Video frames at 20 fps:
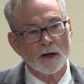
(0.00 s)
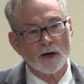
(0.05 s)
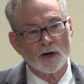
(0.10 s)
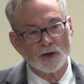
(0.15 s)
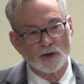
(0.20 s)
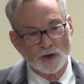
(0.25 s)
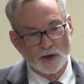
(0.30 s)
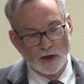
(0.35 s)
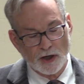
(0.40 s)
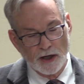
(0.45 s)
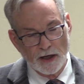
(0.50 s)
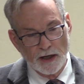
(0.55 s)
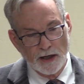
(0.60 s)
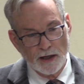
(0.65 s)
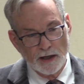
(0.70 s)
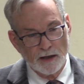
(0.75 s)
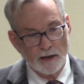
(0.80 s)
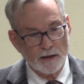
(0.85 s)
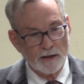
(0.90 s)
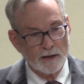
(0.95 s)

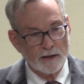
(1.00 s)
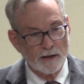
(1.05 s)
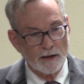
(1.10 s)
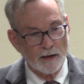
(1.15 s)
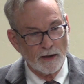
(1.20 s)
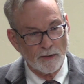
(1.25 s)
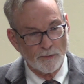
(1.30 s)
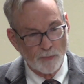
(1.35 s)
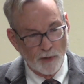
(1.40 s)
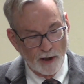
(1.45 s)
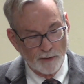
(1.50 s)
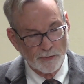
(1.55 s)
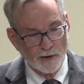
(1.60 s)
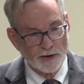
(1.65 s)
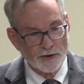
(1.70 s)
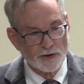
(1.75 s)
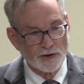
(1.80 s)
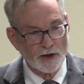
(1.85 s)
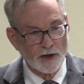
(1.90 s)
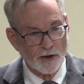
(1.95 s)
she
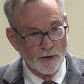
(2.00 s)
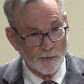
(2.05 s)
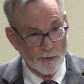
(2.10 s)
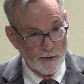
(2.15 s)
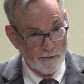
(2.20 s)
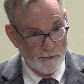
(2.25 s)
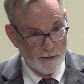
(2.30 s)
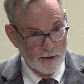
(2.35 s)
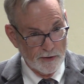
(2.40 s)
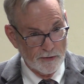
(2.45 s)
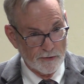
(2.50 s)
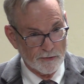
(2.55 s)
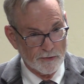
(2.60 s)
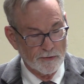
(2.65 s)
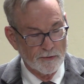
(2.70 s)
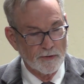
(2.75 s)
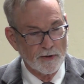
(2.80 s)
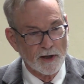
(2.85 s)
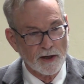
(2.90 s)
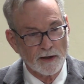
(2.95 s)
published a
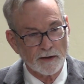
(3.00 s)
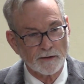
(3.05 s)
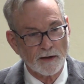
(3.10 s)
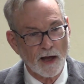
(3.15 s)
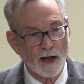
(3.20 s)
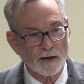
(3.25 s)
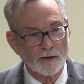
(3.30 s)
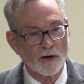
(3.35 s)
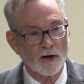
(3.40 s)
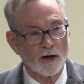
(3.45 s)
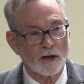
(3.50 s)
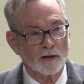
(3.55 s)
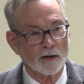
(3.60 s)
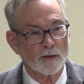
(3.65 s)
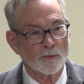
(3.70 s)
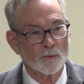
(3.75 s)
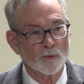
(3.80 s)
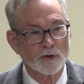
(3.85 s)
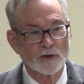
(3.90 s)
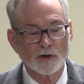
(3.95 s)
review in that
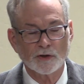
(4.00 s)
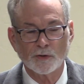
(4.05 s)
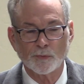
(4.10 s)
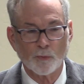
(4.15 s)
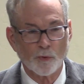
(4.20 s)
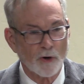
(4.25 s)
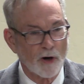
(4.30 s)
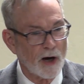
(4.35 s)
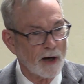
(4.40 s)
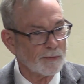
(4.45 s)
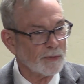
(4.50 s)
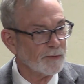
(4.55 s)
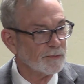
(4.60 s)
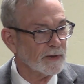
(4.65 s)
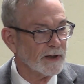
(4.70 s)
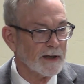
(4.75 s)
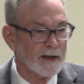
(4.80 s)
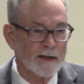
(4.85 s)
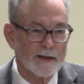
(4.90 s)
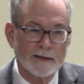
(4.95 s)
column, which is
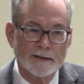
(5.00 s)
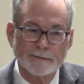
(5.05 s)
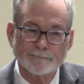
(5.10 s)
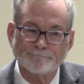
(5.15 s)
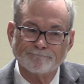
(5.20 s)
probably,